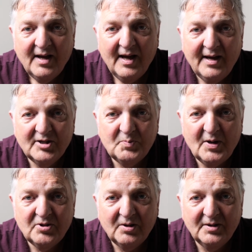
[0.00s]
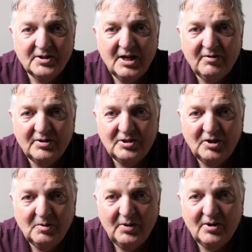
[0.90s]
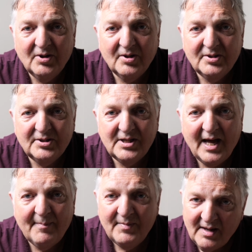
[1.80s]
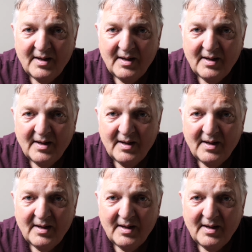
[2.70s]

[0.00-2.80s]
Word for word: uh, special and sacred to you because. Um,